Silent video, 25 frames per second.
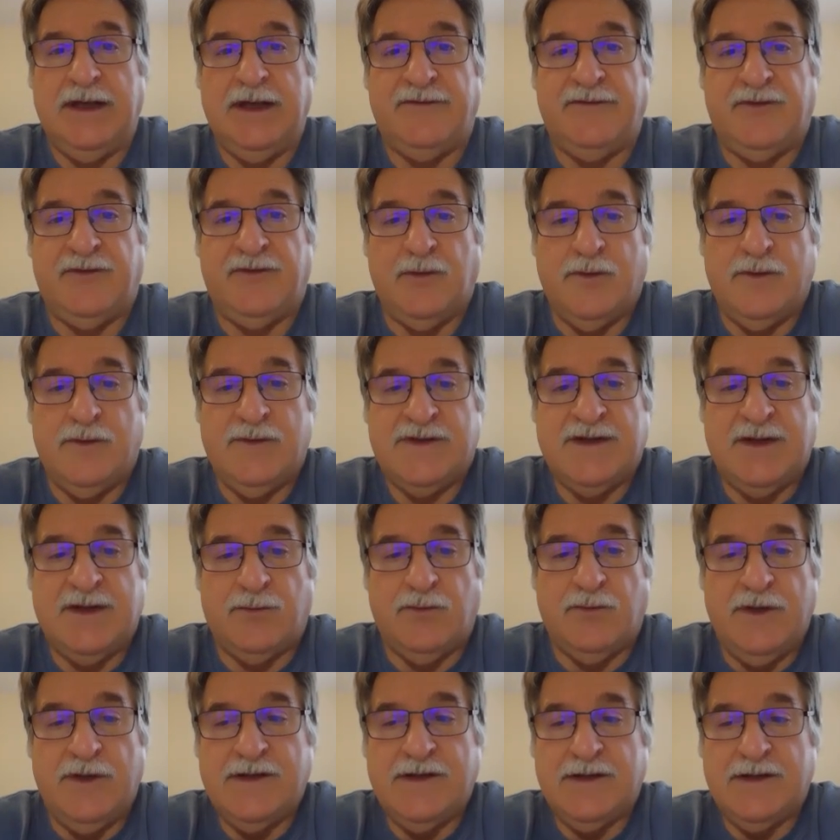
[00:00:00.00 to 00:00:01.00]
and for
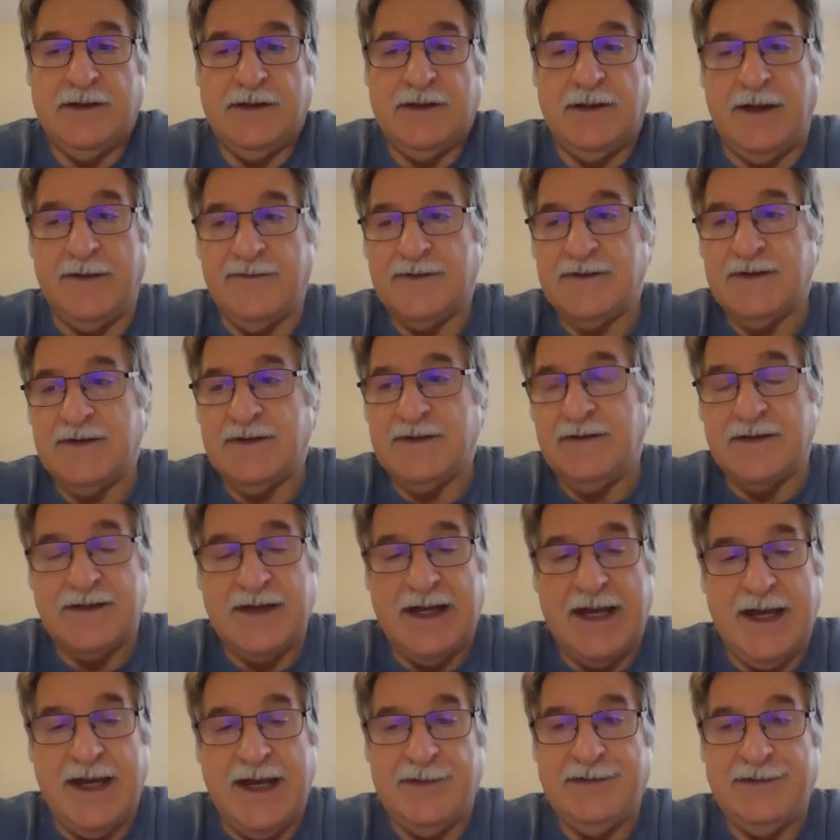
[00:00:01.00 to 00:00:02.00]
some reason, I've seen
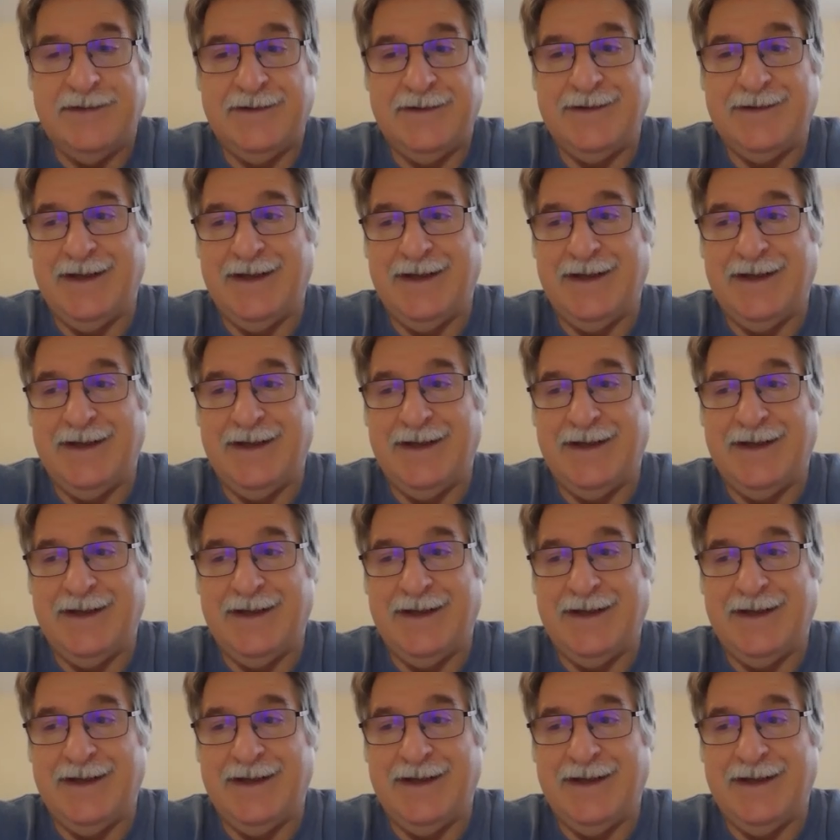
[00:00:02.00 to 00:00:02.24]
this happen.